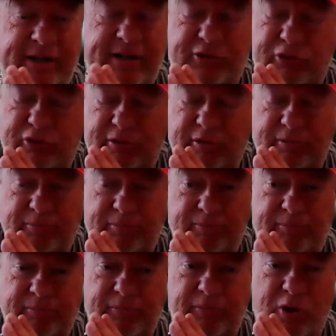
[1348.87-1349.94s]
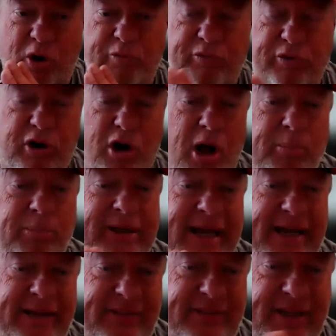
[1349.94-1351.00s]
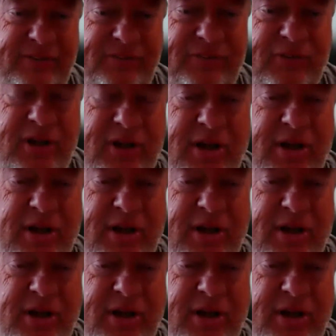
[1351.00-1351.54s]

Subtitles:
to overcomplicate things.